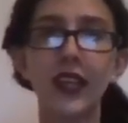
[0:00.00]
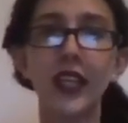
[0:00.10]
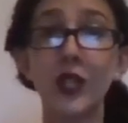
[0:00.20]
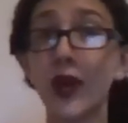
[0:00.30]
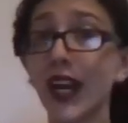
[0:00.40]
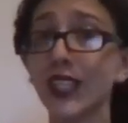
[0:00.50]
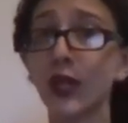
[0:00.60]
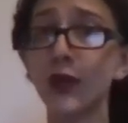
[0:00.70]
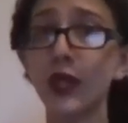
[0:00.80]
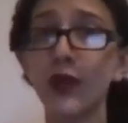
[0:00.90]

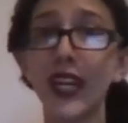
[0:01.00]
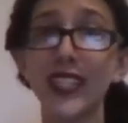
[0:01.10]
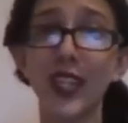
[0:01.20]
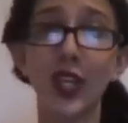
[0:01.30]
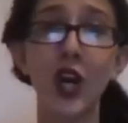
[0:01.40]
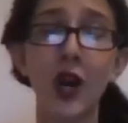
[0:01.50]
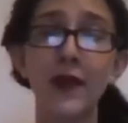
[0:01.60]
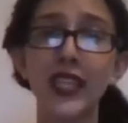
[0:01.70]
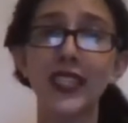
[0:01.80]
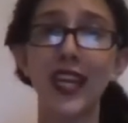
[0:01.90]
interacting with you guys in the
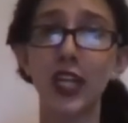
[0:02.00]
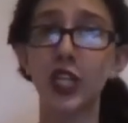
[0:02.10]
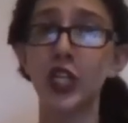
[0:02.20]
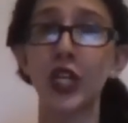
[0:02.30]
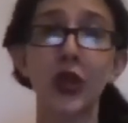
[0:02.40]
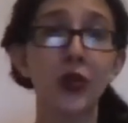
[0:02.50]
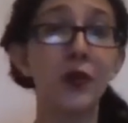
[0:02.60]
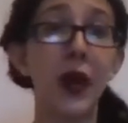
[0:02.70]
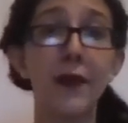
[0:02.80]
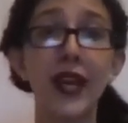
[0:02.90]
comments section, through
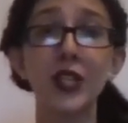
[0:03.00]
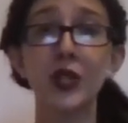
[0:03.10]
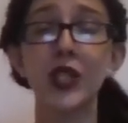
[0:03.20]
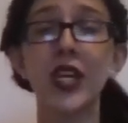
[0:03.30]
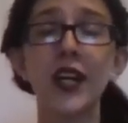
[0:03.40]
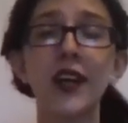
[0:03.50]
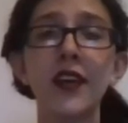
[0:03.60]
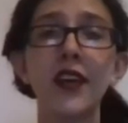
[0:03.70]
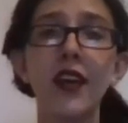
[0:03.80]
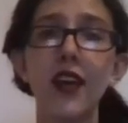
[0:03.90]
my
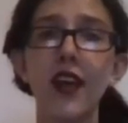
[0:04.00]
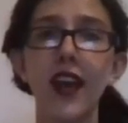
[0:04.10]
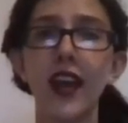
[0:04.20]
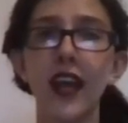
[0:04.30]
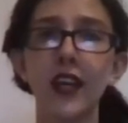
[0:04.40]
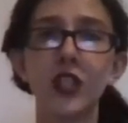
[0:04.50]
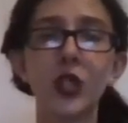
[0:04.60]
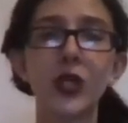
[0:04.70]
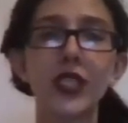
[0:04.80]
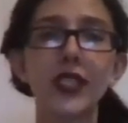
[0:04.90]
Patreon, and
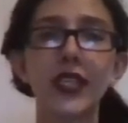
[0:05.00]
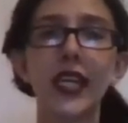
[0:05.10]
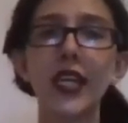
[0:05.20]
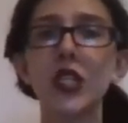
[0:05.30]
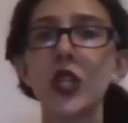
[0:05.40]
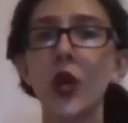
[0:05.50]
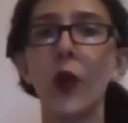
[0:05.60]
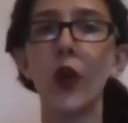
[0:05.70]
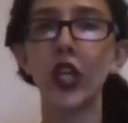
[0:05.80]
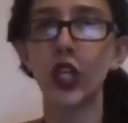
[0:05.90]
just getting to
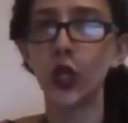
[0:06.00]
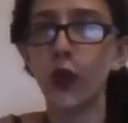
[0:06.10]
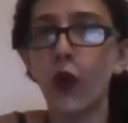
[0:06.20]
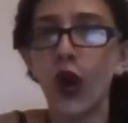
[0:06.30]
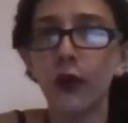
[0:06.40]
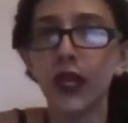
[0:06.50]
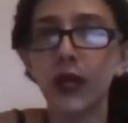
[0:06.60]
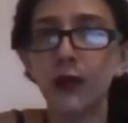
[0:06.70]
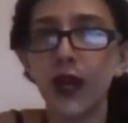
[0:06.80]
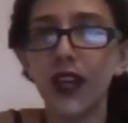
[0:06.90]
know what you want me
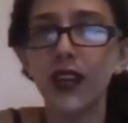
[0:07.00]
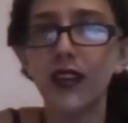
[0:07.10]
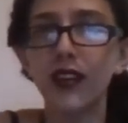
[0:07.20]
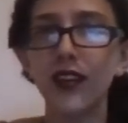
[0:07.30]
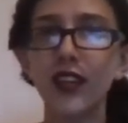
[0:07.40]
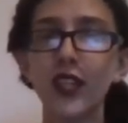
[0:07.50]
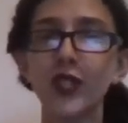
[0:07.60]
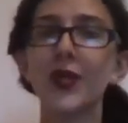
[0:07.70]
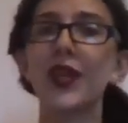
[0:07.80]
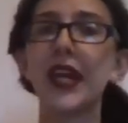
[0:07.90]
to make
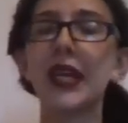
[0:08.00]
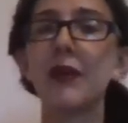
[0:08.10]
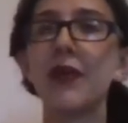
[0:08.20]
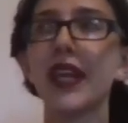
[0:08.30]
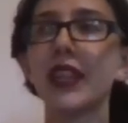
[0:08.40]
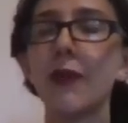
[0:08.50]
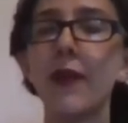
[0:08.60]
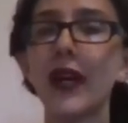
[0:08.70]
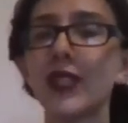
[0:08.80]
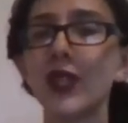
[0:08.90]
so that I can make the
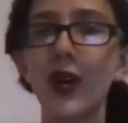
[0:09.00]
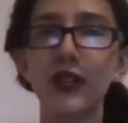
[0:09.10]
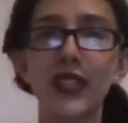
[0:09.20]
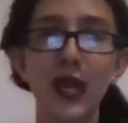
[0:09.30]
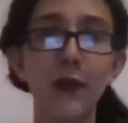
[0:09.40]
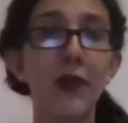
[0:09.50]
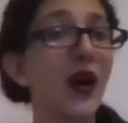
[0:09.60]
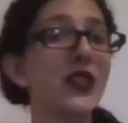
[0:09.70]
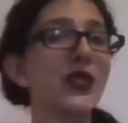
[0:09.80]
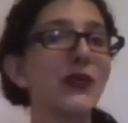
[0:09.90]
best content
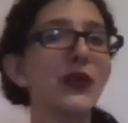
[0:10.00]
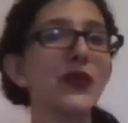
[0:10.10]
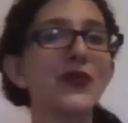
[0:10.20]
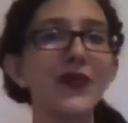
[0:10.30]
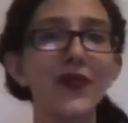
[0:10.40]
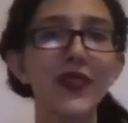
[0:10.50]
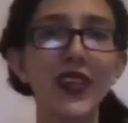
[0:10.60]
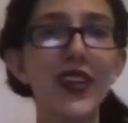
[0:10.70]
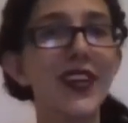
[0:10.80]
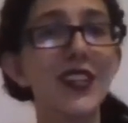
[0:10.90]
possible.
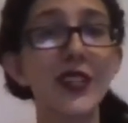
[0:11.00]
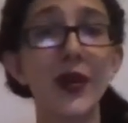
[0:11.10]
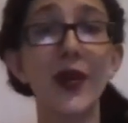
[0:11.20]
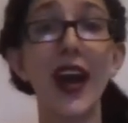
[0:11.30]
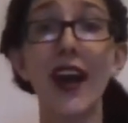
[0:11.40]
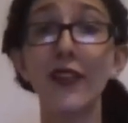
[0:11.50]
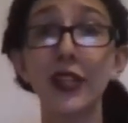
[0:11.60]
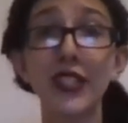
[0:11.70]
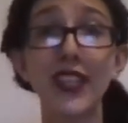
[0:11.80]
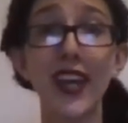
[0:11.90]
So have a
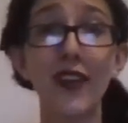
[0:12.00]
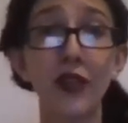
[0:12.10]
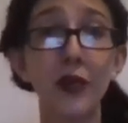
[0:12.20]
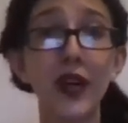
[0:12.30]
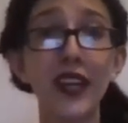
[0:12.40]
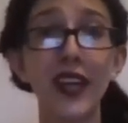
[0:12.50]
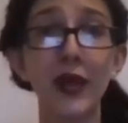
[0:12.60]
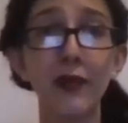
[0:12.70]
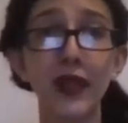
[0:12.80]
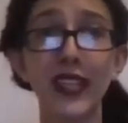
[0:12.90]
good day, everyone,
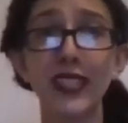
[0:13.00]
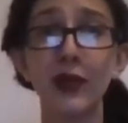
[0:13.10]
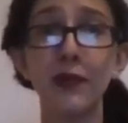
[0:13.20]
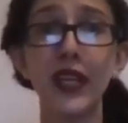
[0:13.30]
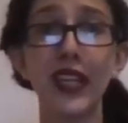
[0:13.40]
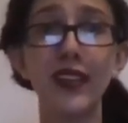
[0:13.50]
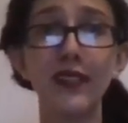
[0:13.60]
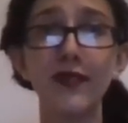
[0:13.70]
and blessed be.